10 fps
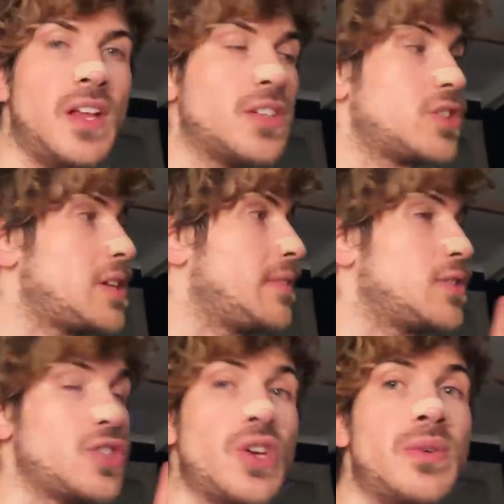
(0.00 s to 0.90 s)
You'll just have
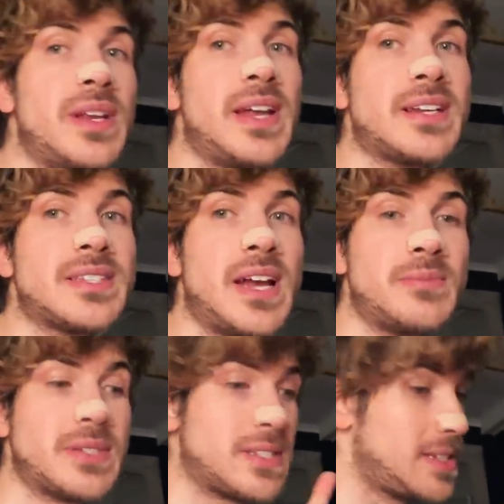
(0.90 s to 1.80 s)
to tune in next
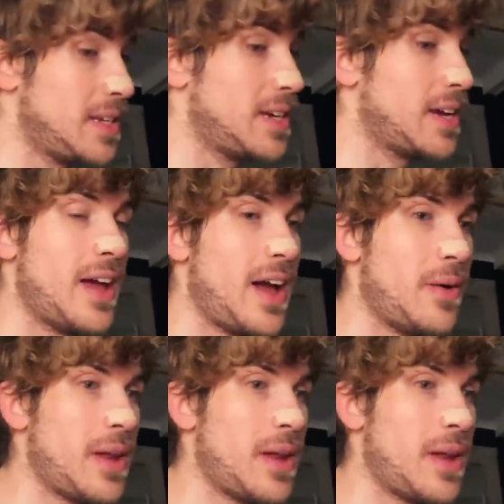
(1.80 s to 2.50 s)
time to see how it